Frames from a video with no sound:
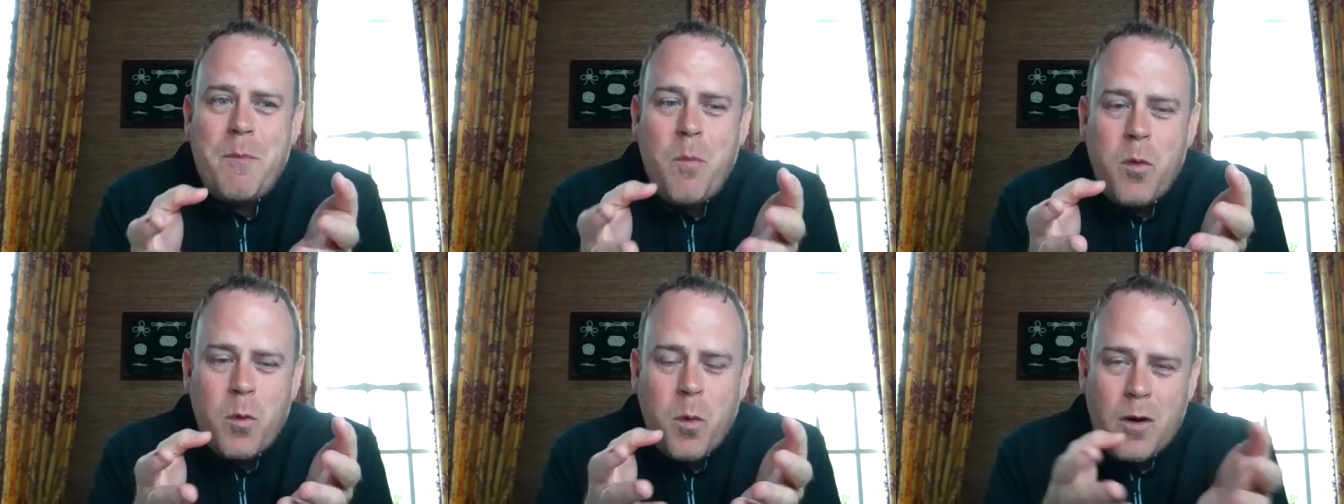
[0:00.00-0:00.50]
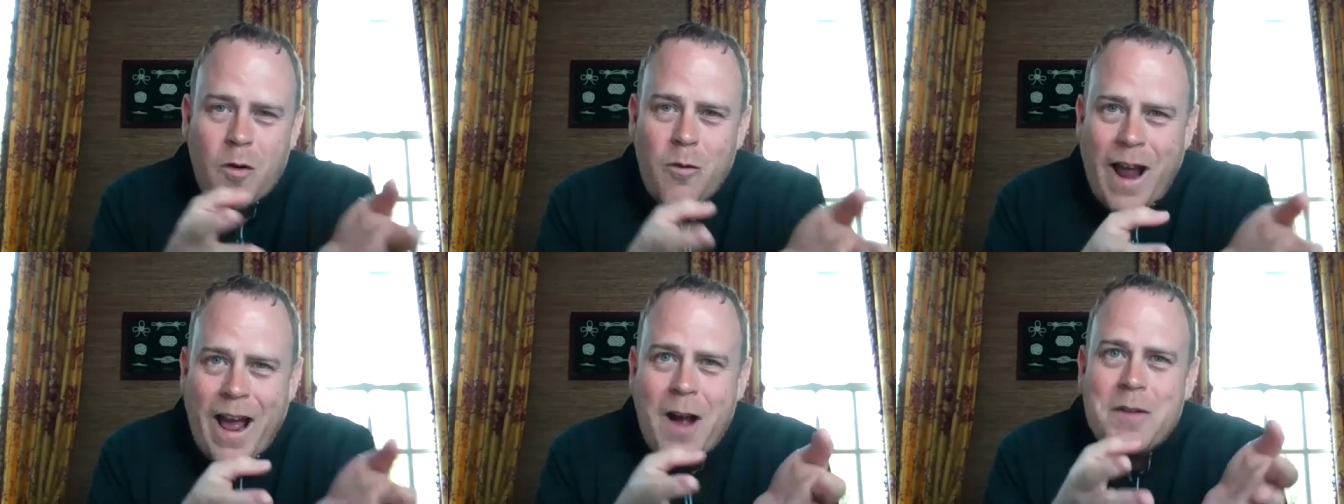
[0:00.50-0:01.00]
were
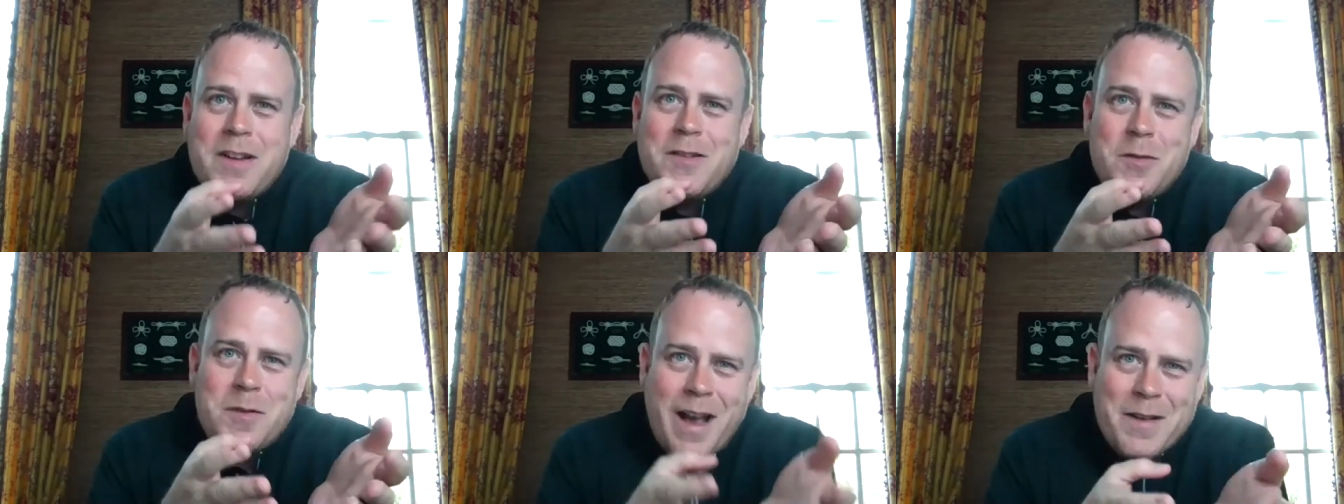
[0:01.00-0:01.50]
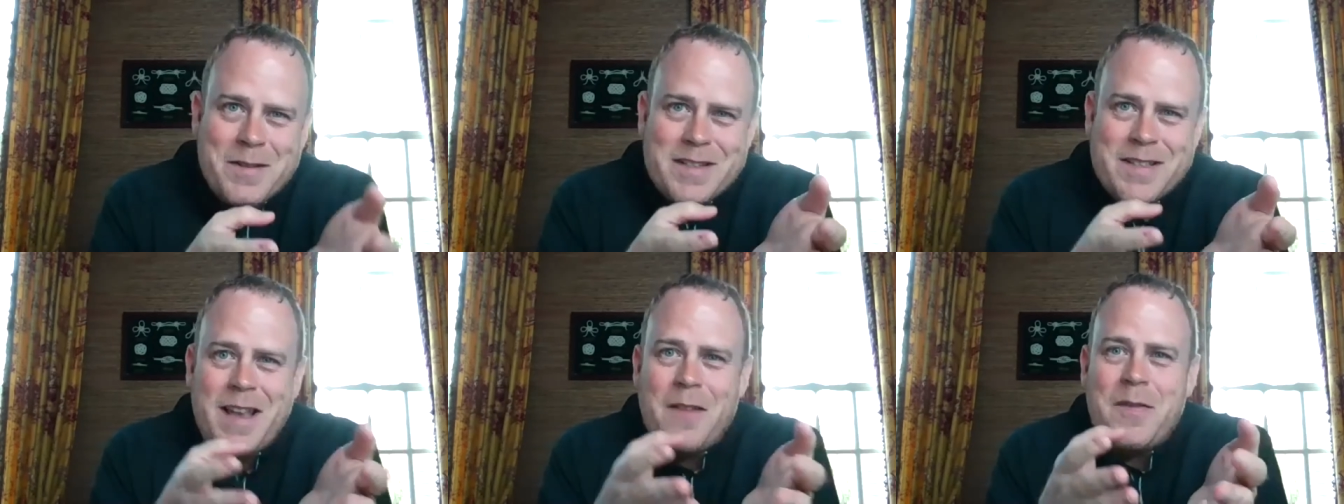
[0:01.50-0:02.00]
around in
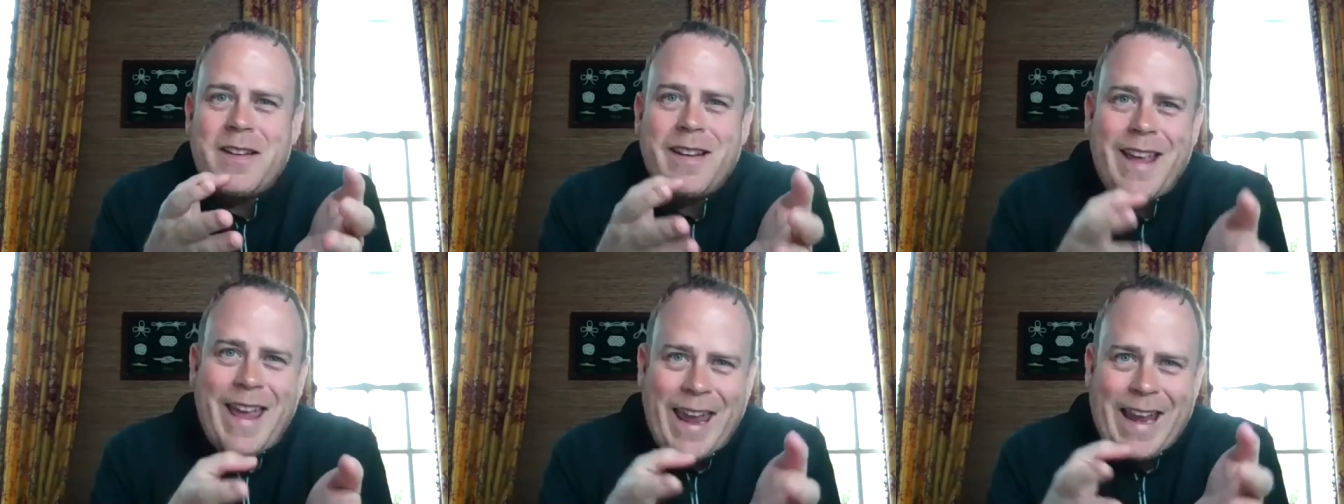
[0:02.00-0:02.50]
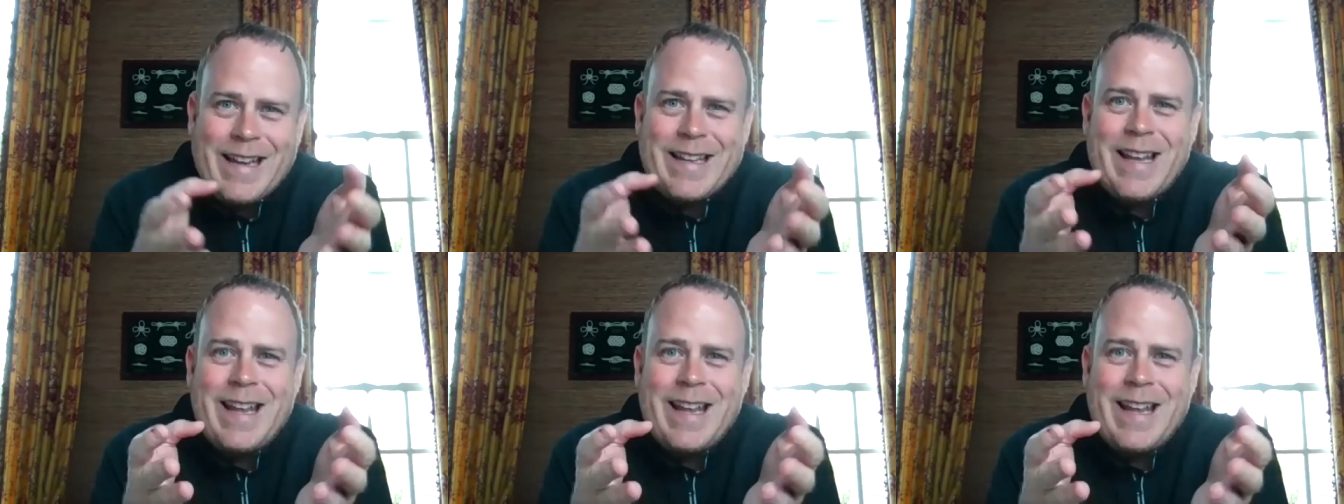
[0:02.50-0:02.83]
2007, 8,